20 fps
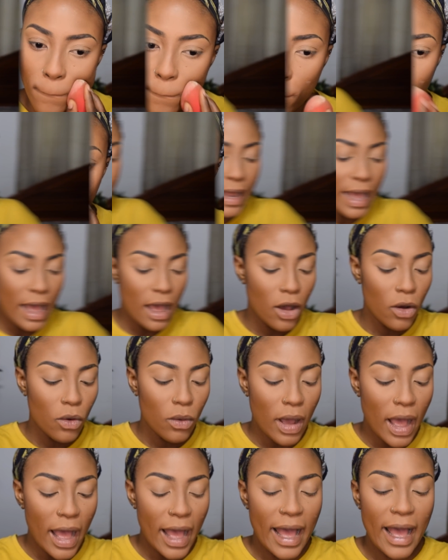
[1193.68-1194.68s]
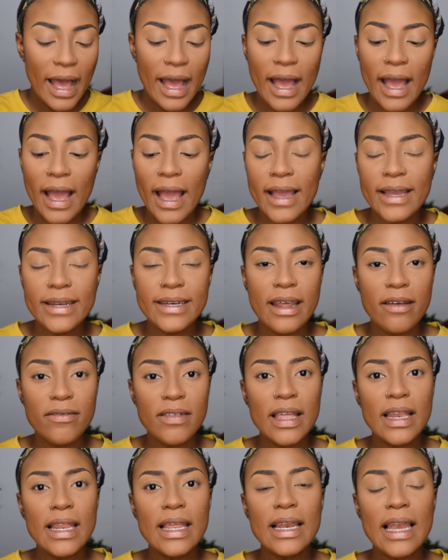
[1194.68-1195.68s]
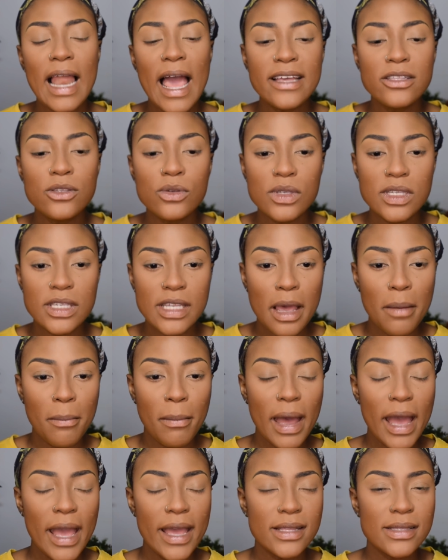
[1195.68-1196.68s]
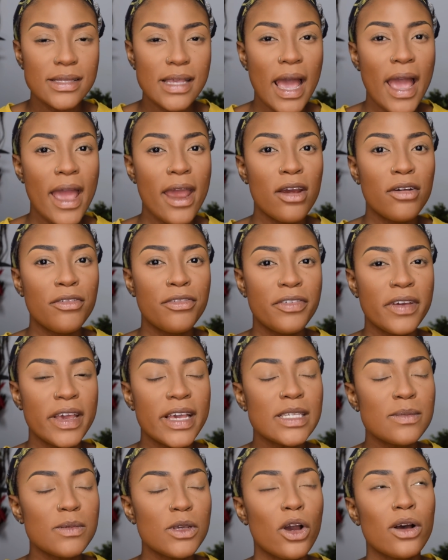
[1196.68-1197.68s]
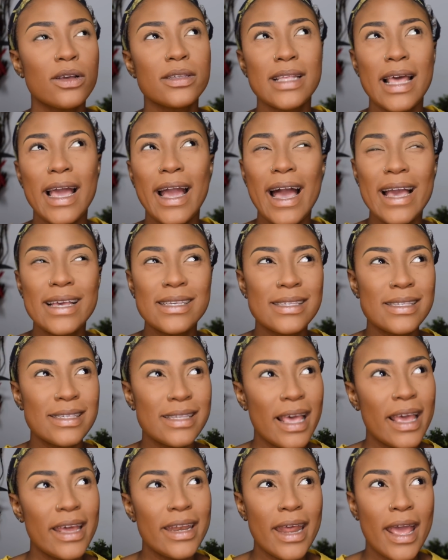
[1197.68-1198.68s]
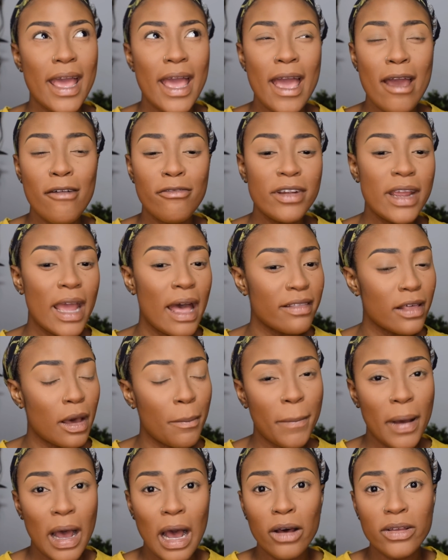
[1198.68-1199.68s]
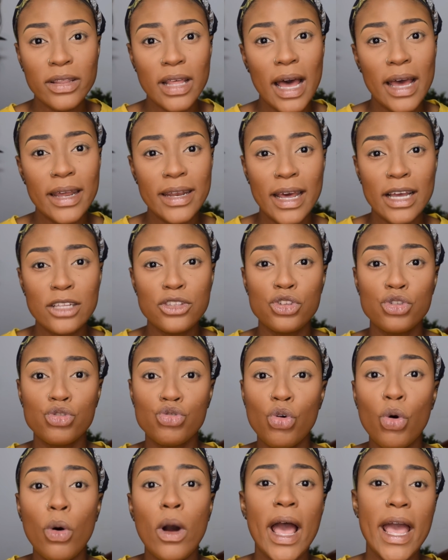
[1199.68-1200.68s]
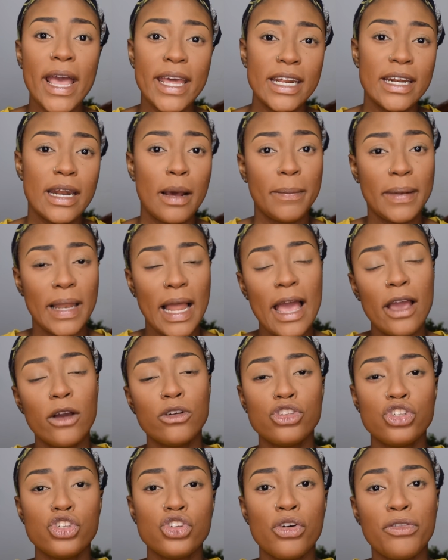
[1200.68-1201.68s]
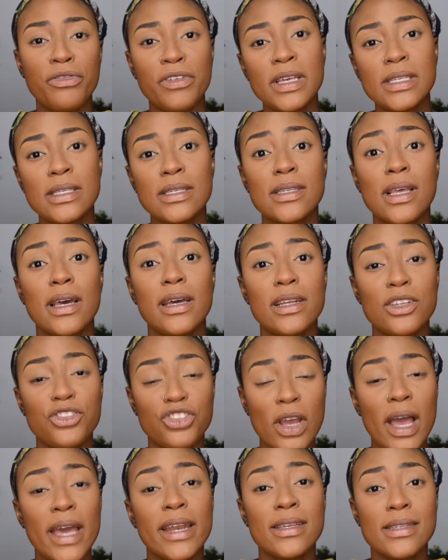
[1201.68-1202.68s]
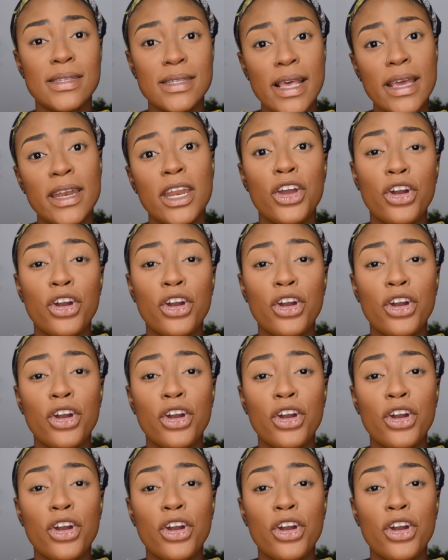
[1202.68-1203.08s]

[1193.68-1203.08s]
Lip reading: Now I definitely like to set my entire face, because like I said, every other powder that you go ahead and apply onto your face is gonna try to set a